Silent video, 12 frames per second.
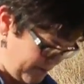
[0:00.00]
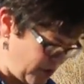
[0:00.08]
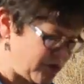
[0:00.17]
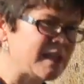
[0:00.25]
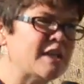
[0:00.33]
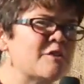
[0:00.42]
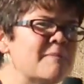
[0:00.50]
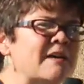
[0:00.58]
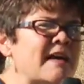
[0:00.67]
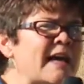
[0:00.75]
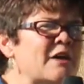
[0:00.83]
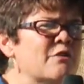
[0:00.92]
You're going to hear
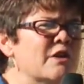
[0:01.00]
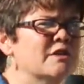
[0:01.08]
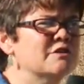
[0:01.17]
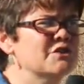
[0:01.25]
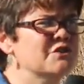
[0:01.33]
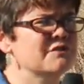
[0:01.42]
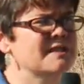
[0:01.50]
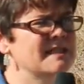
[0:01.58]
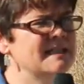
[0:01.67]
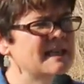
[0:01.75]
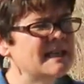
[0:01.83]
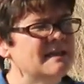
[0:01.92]
about agriculture
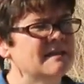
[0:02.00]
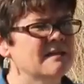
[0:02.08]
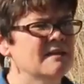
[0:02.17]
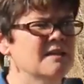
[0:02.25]
today.